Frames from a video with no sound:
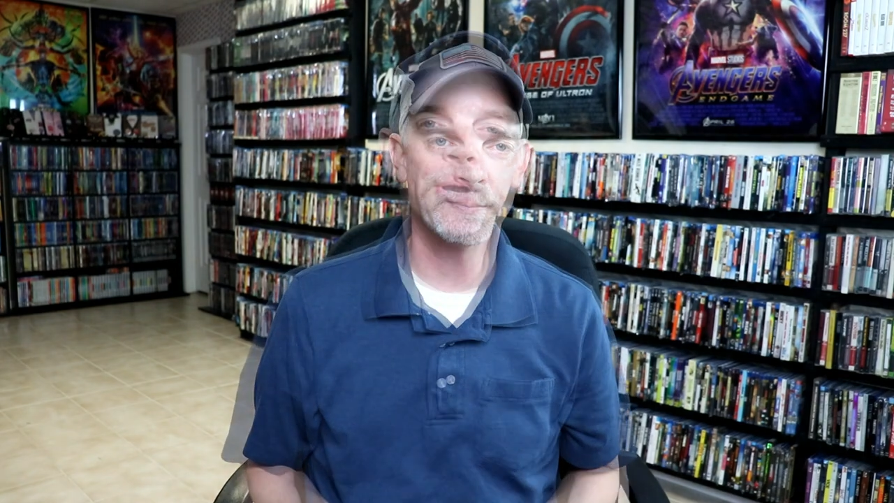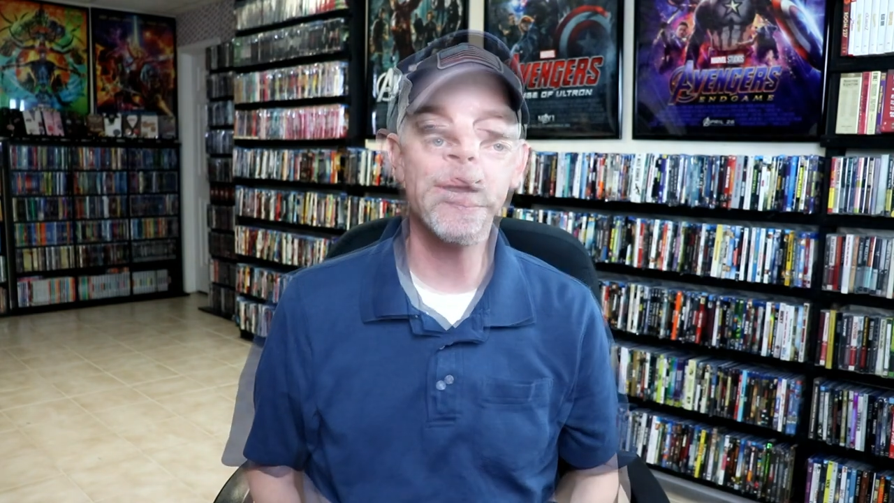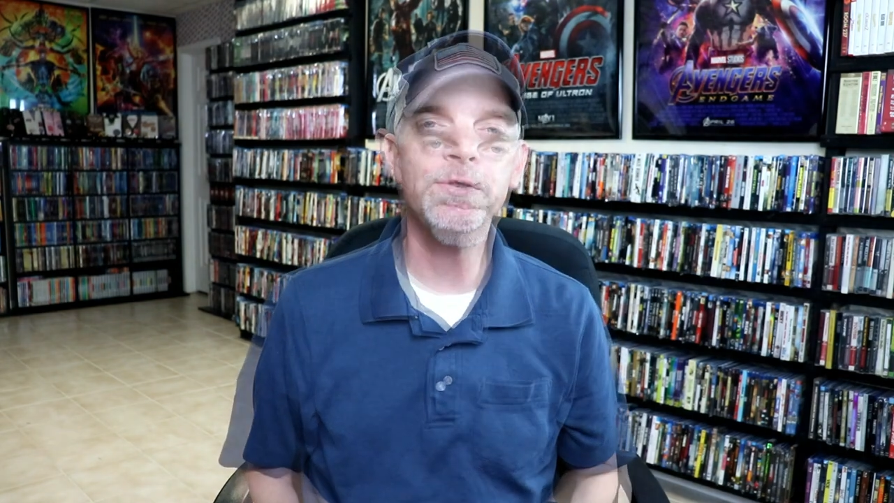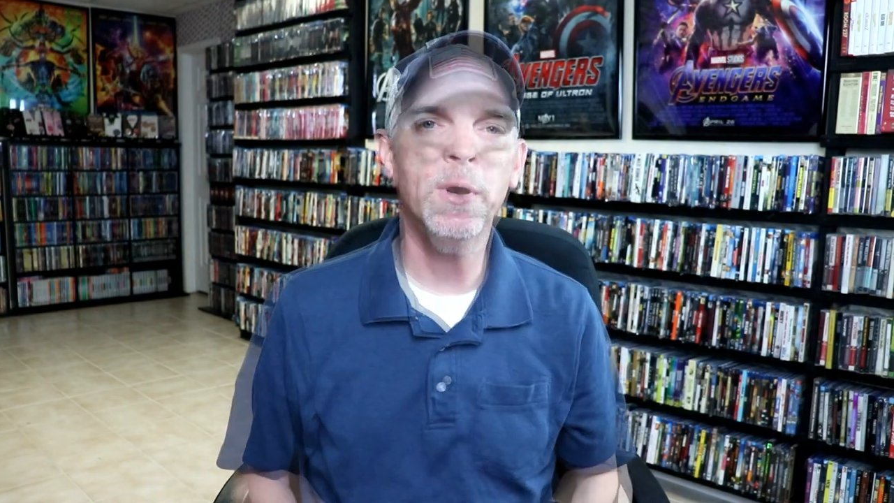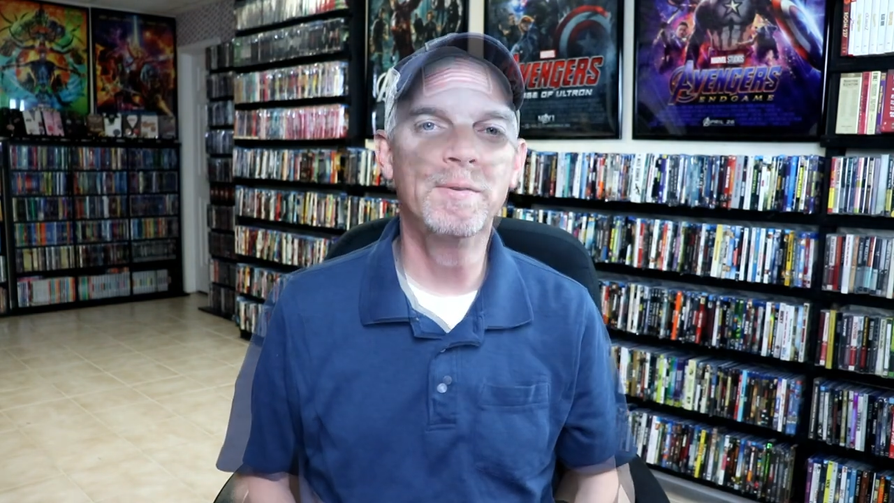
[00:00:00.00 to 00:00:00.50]

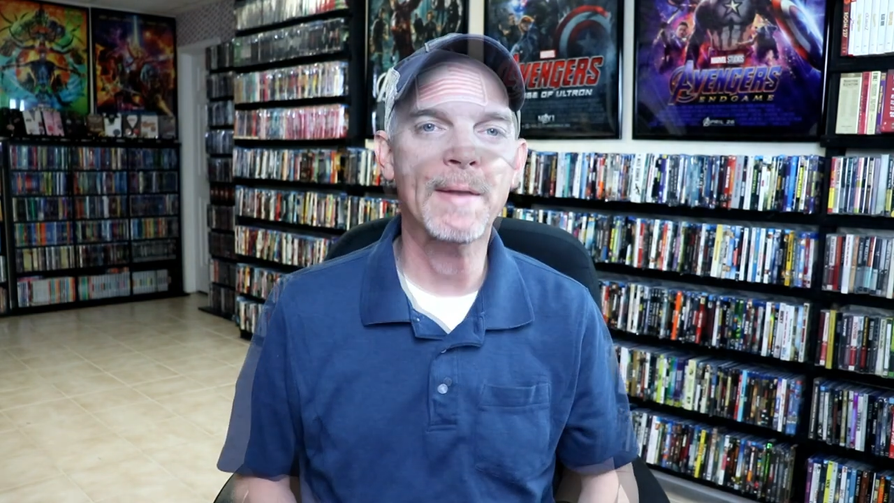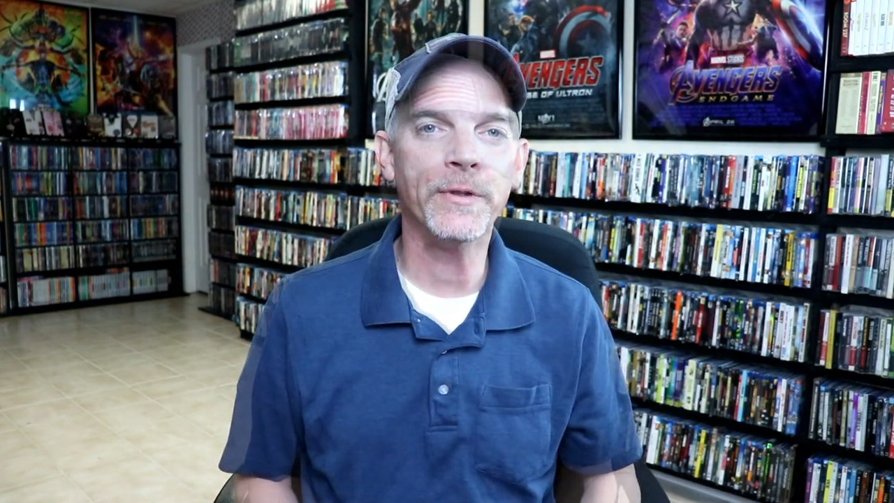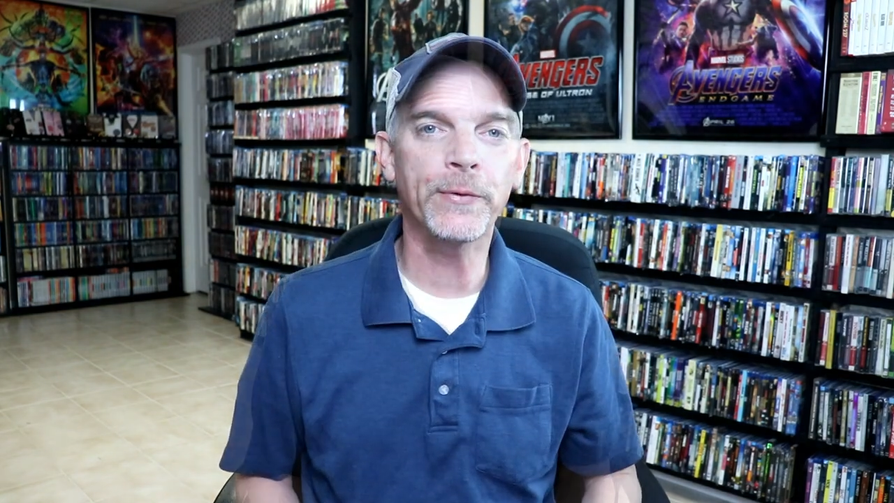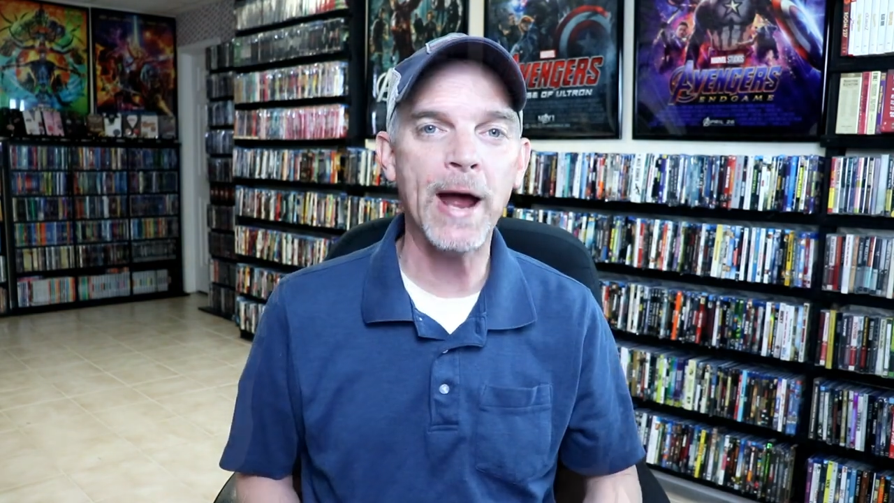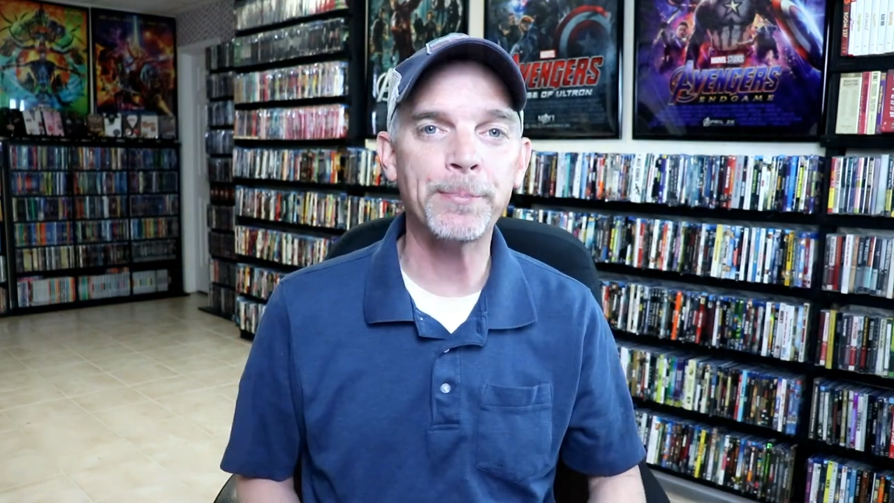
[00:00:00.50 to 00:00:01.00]
Okay, so I've
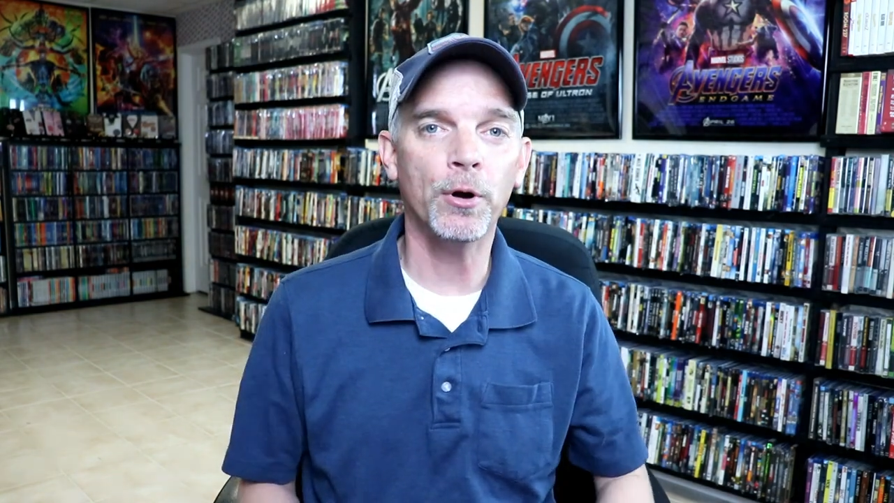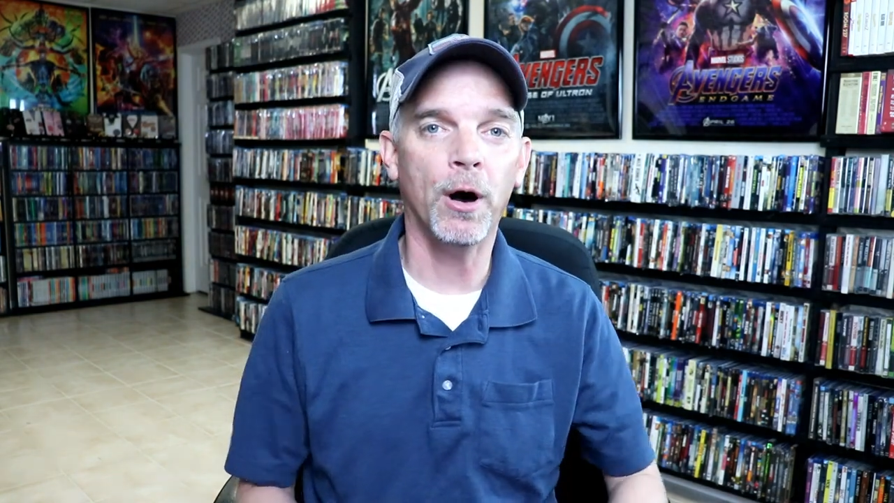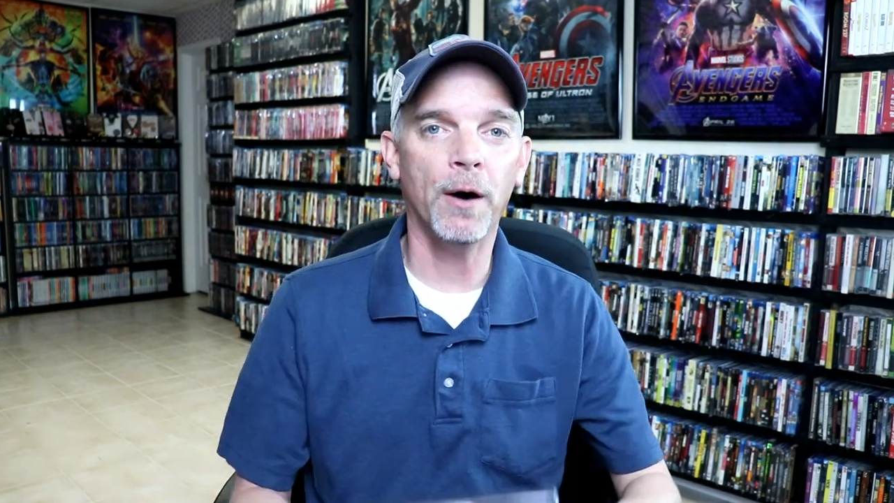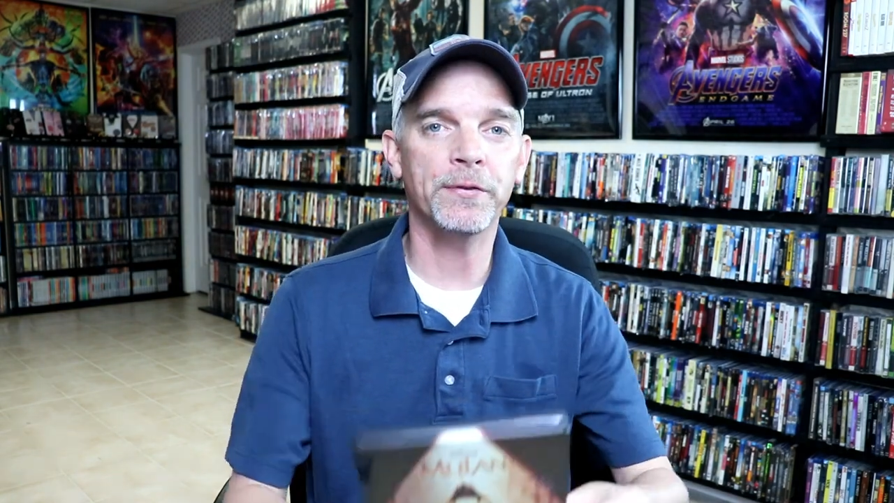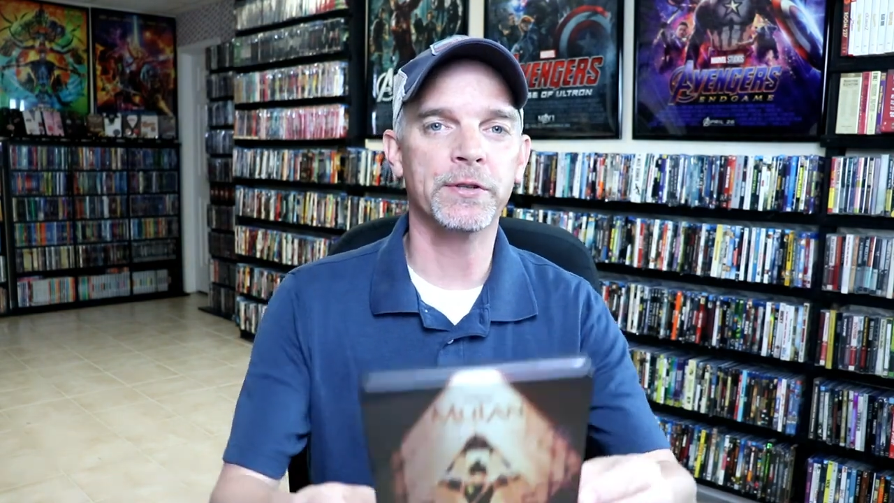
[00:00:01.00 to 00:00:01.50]
got the wrapper
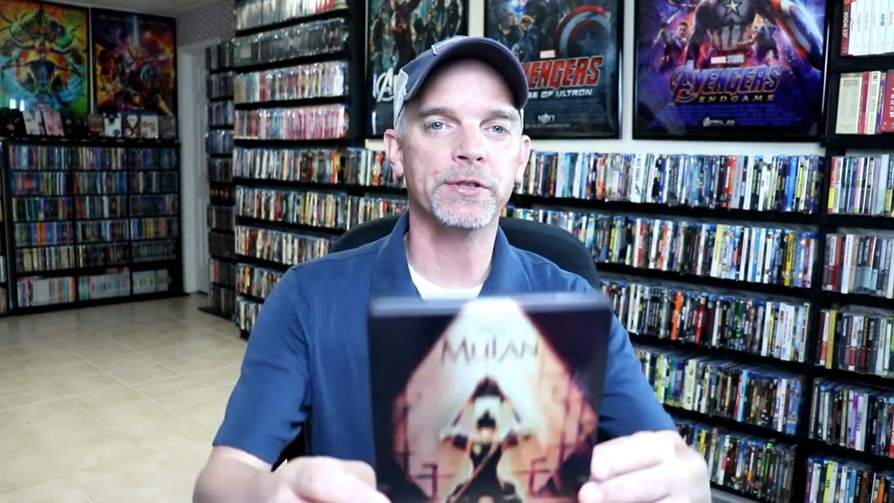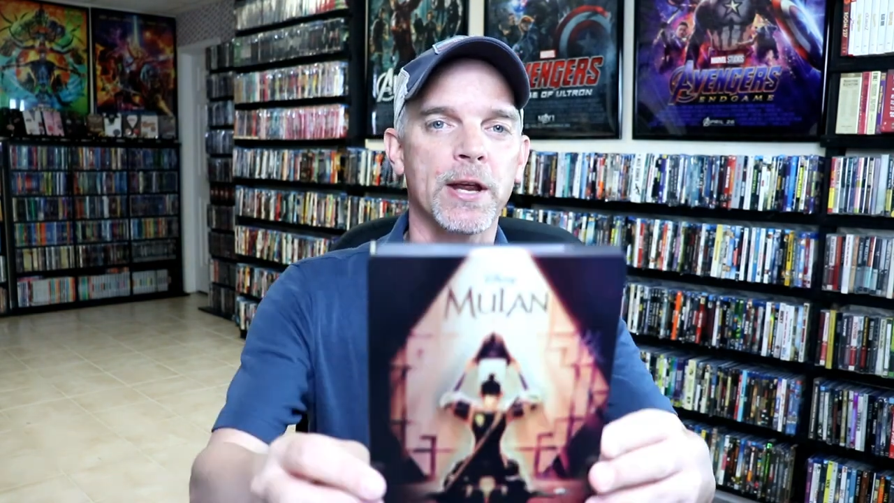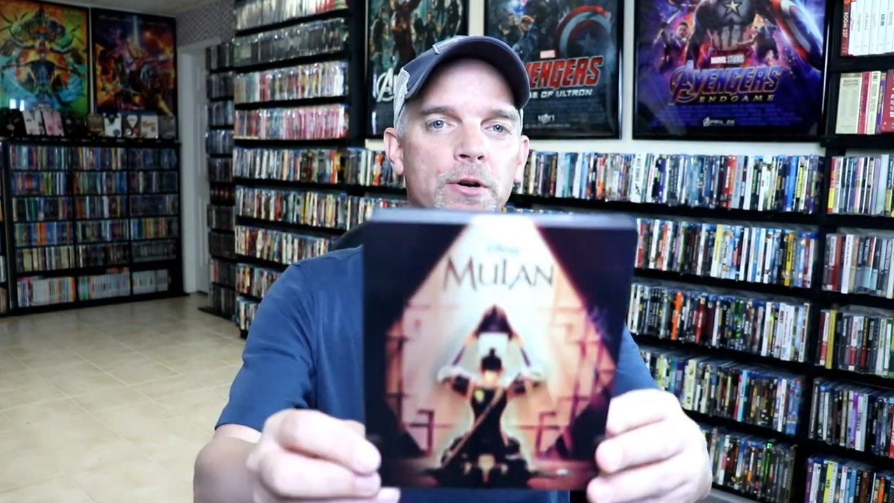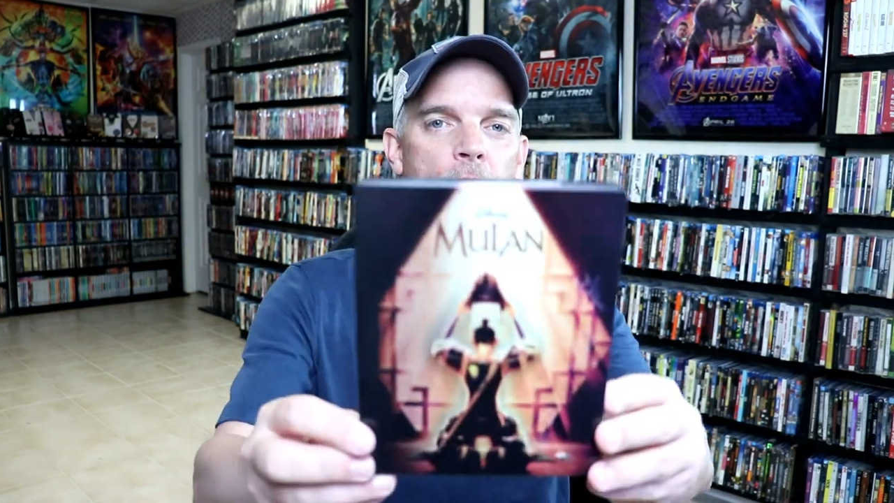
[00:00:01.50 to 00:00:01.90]
off and the J